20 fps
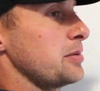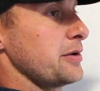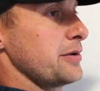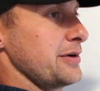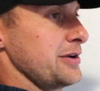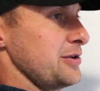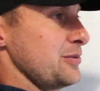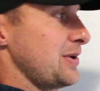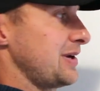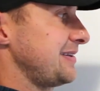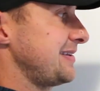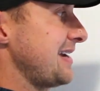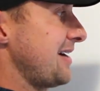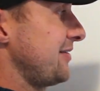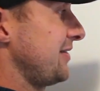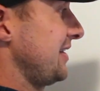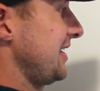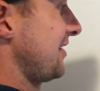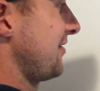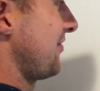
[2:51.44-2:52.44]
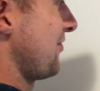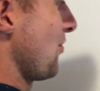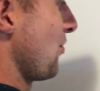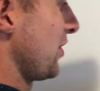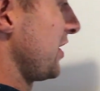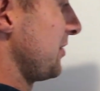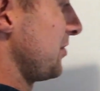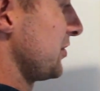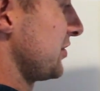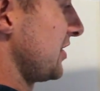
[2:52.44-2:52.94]
period, you went down to like
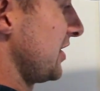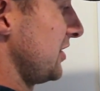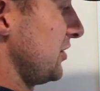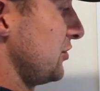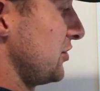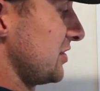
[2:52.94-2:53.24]
40%.